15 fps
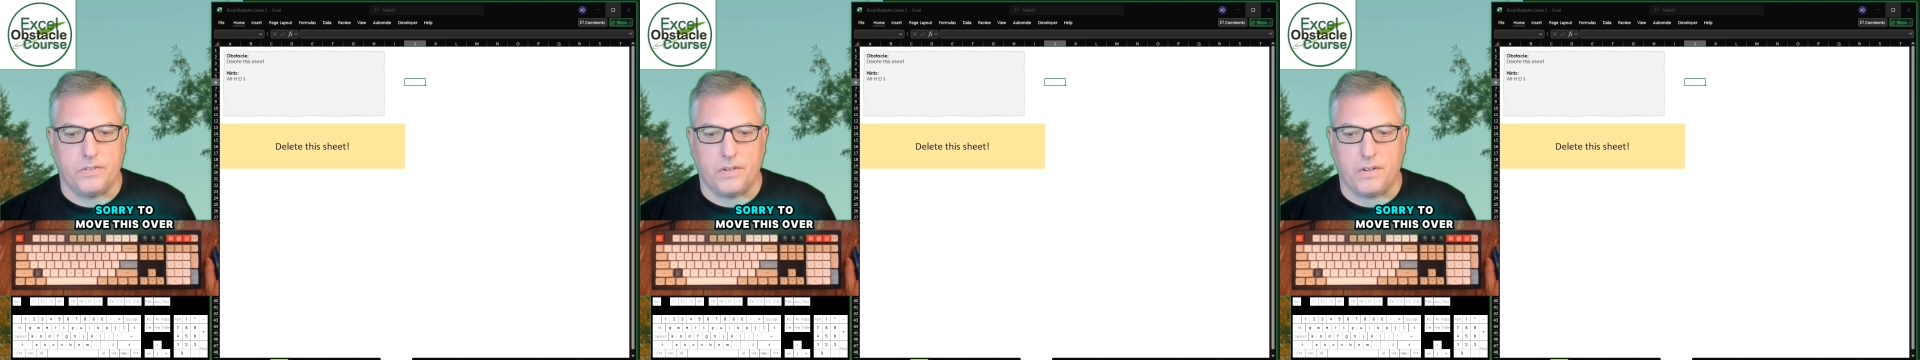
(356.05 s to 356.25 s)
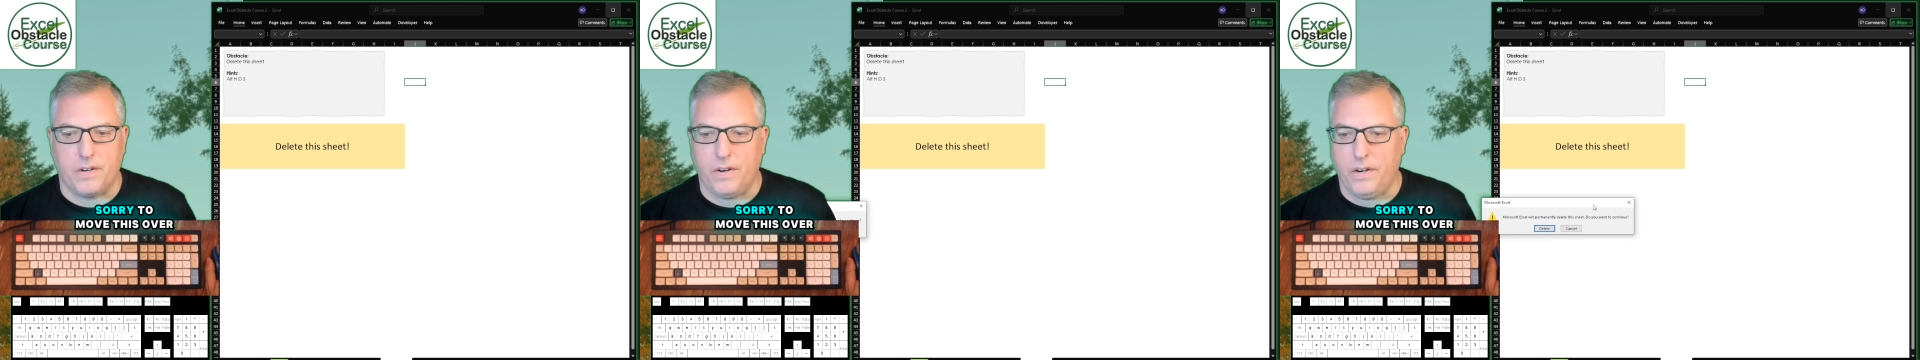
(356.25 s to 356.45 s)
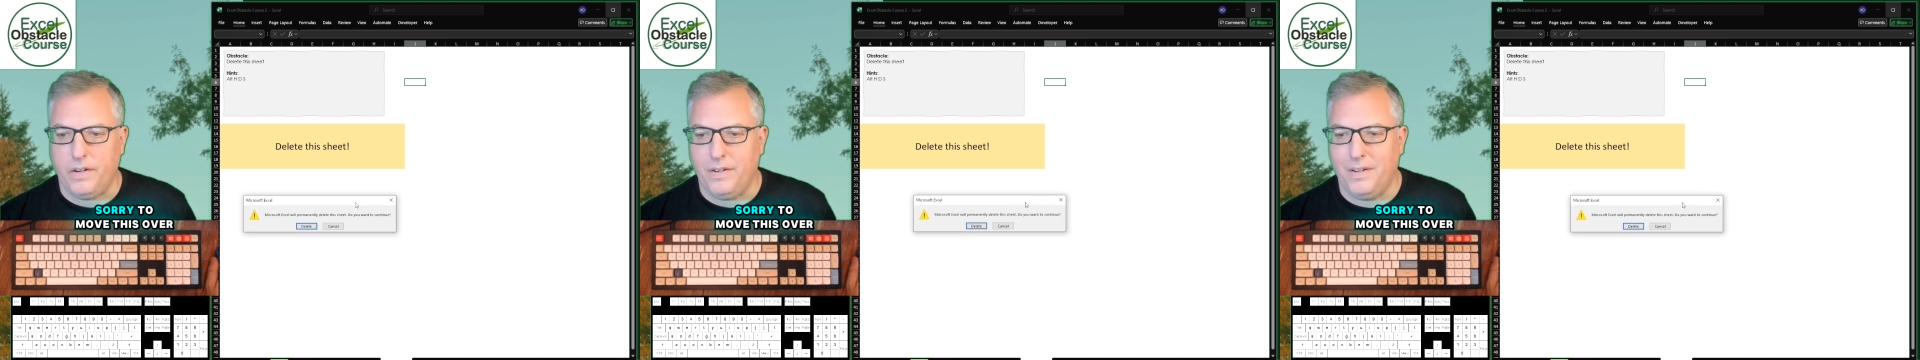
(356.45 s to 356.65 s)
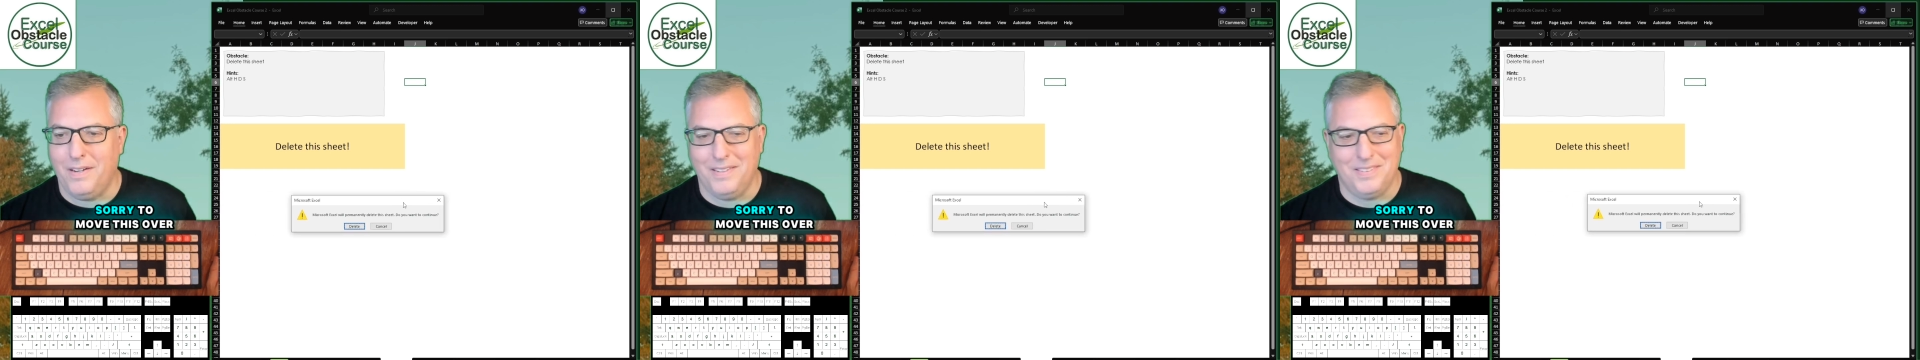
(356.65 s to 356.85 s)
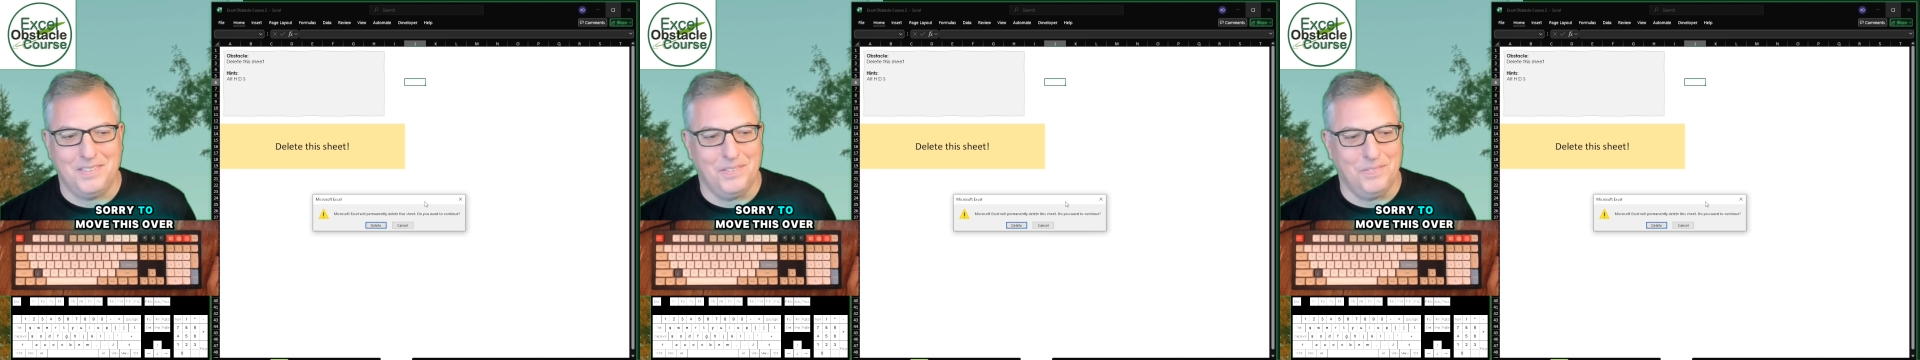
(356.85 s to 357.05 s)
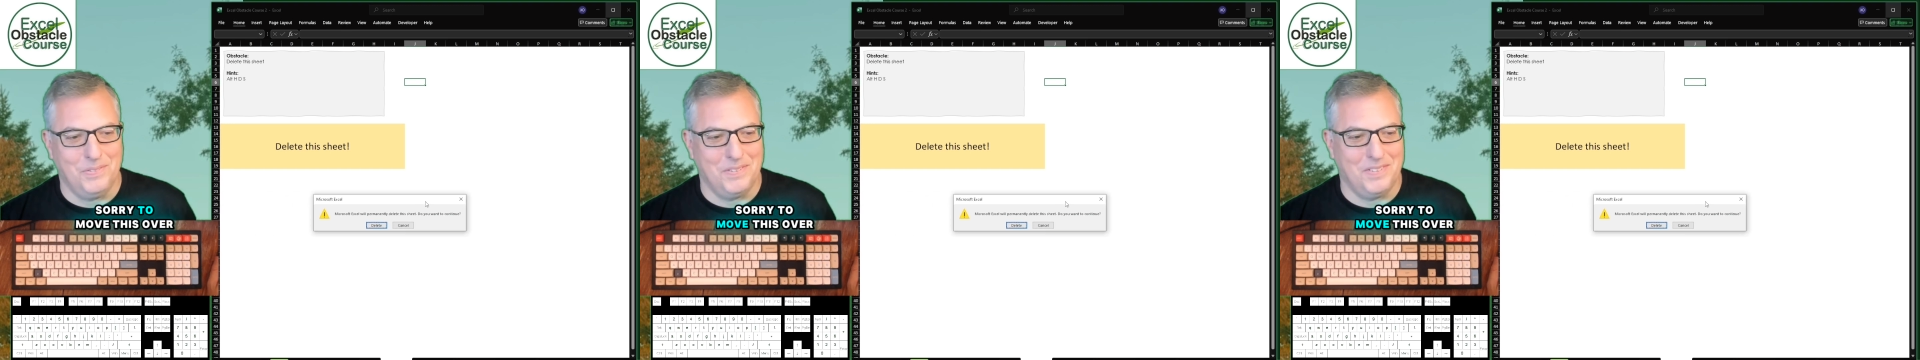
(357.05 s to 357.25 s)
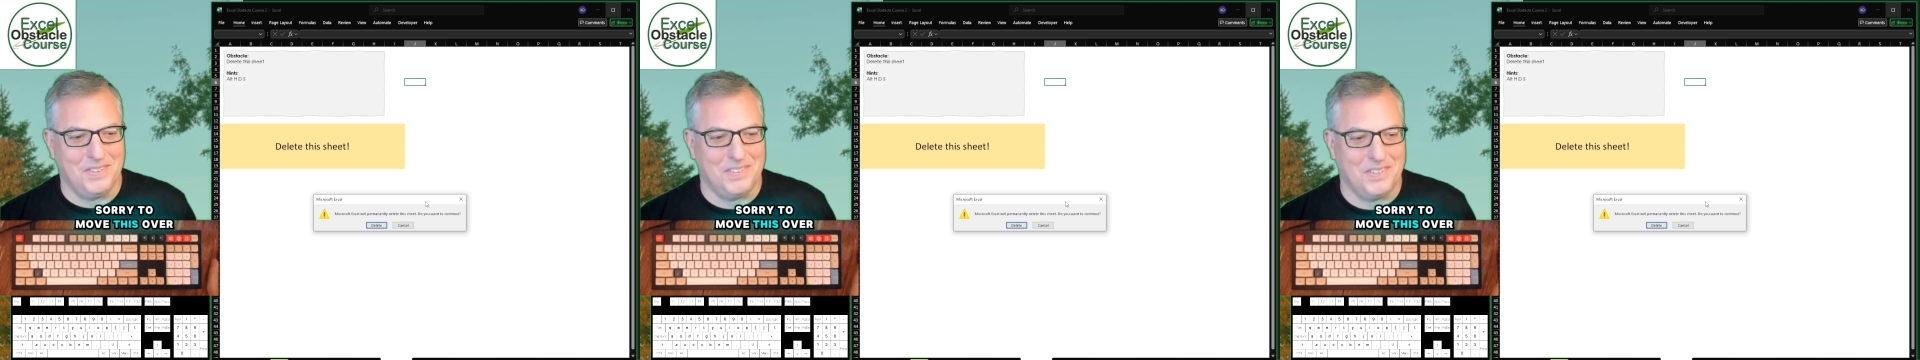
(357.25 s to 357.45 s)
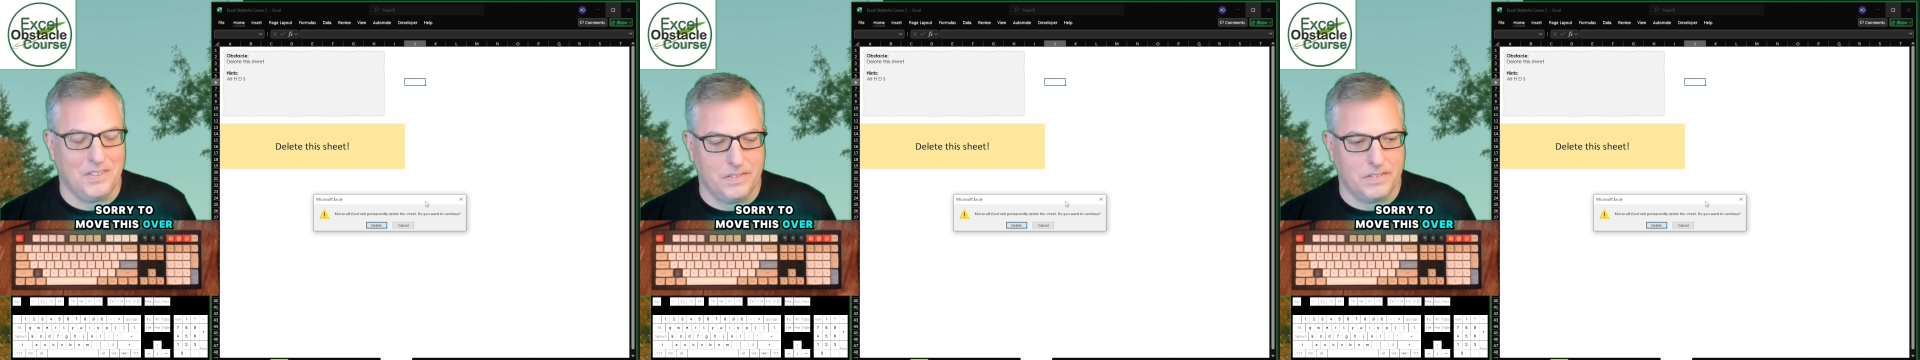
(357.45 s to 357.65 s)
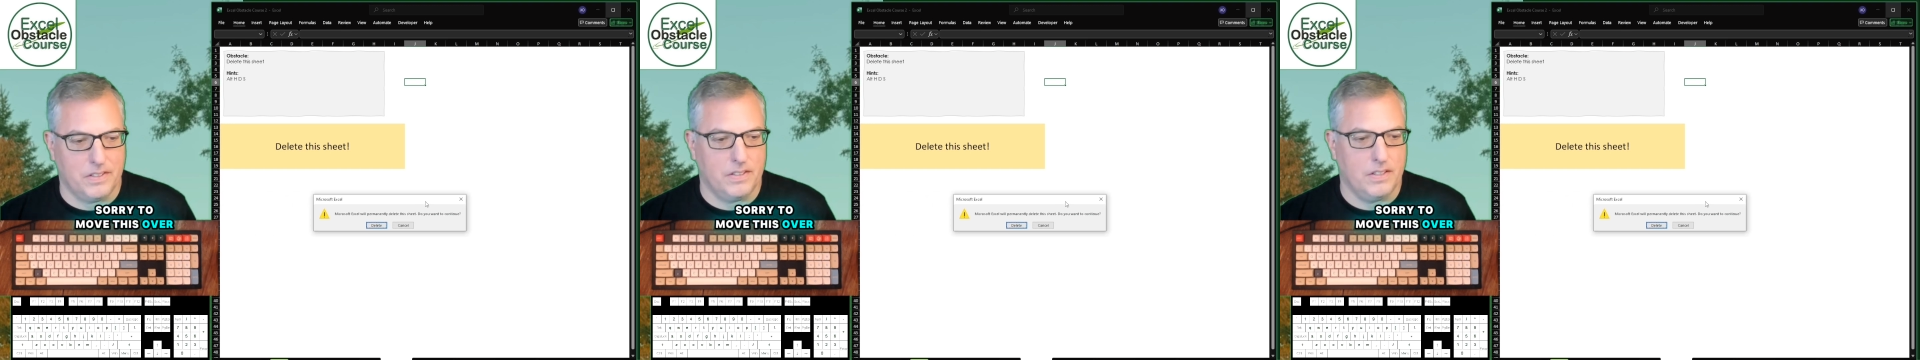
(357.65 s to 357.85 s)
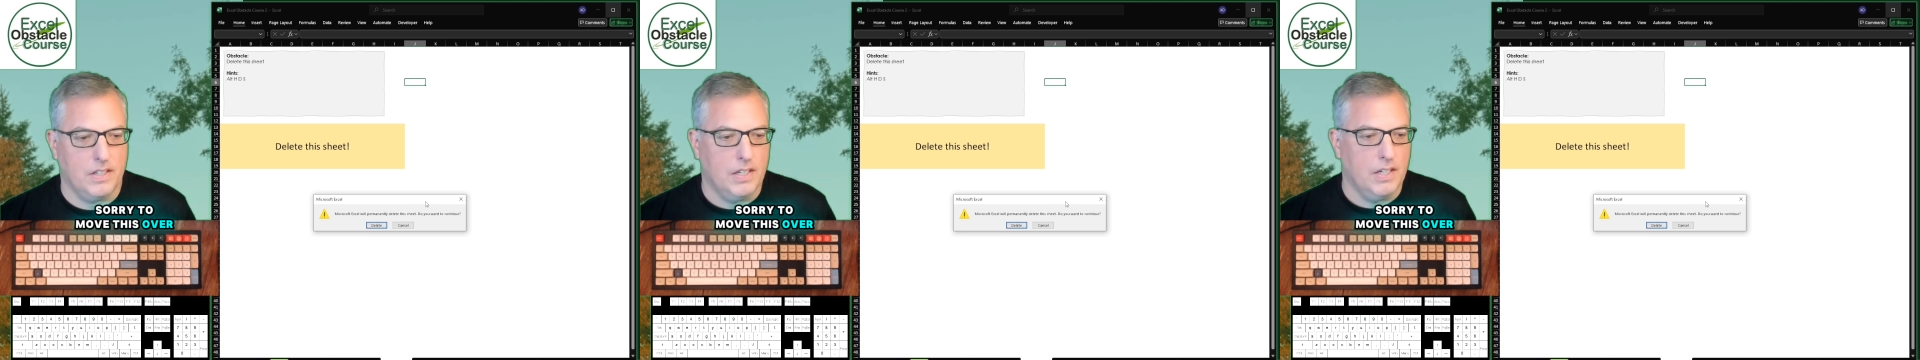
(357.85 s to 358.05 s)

sorry, to move this over.